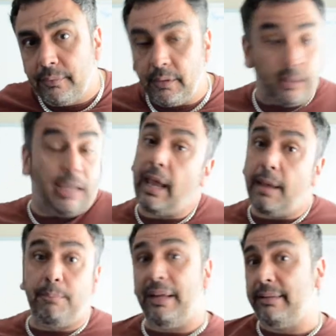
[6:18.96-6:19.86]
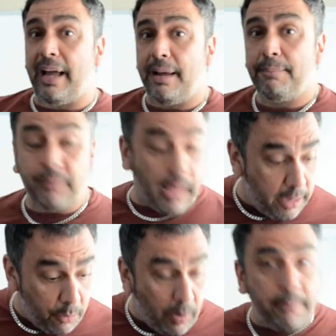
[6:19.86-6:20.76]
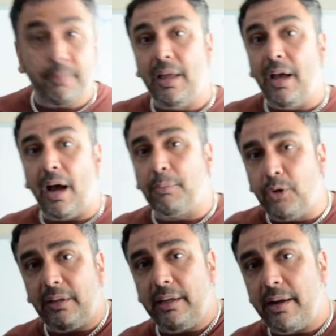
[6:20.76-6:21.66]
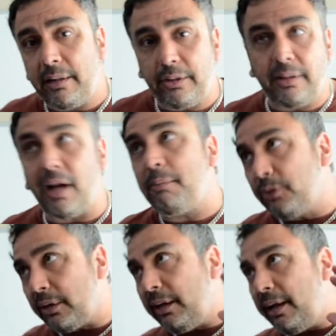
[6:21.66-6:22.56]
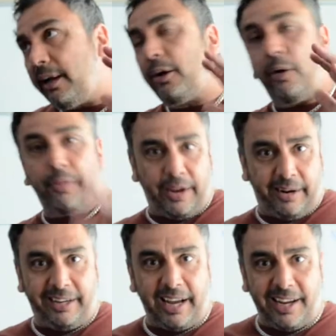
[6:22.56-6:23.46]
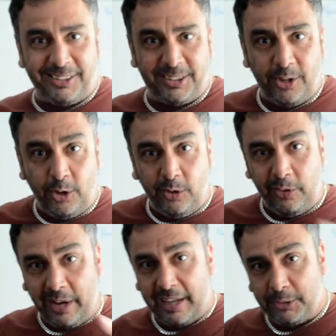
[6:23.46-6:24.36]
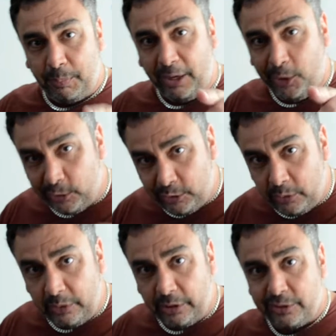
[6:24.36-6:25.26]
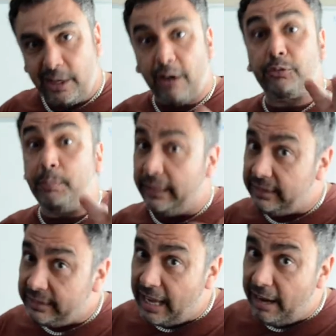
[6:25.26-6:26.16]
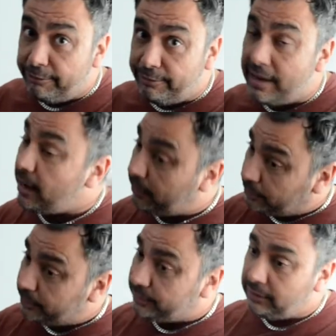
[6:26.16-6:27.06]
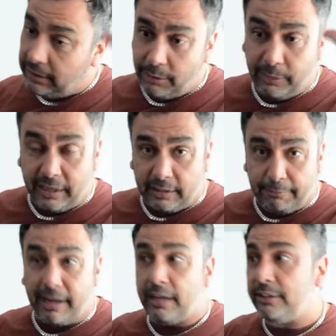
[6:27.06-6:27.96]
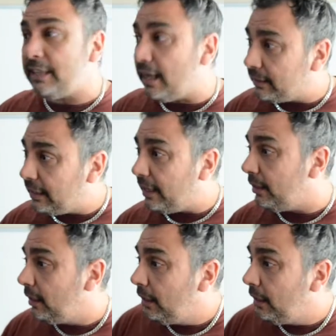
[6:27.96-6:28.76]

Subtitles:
You can't beat that. Anyway, I'm gonna let it go there, guys. You guys be good to yourselves. Be safe now, because we got the virus out there.